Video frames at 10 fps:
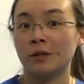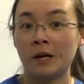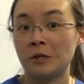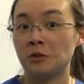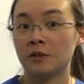when
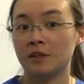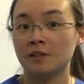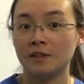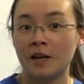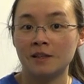I took
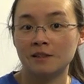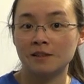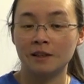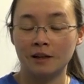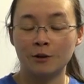this
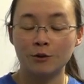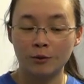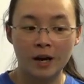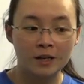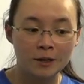as an
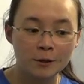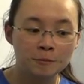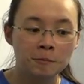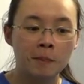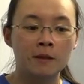undergrad
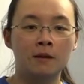here.